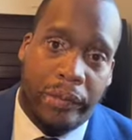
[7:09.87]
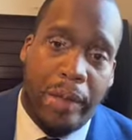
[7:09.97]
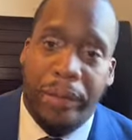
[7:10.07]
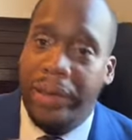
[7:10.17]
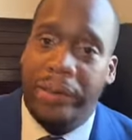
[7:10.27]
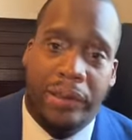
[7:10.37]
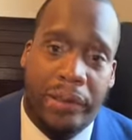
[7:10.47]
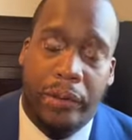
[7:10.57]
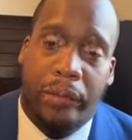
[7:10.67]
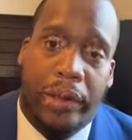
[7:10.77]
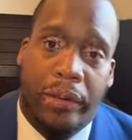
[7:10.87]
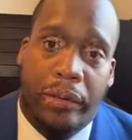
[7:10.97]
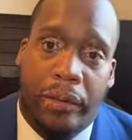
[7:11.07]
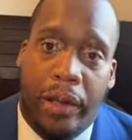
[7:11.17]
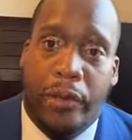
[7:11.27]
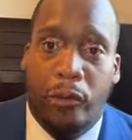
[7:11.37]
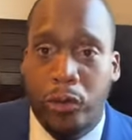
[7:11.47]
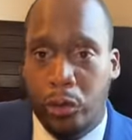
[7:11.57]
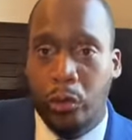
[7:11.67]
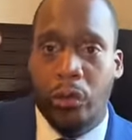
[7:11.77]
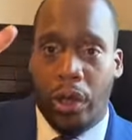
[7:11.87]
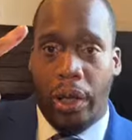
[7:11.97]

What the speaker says: and be consistent with it. Those two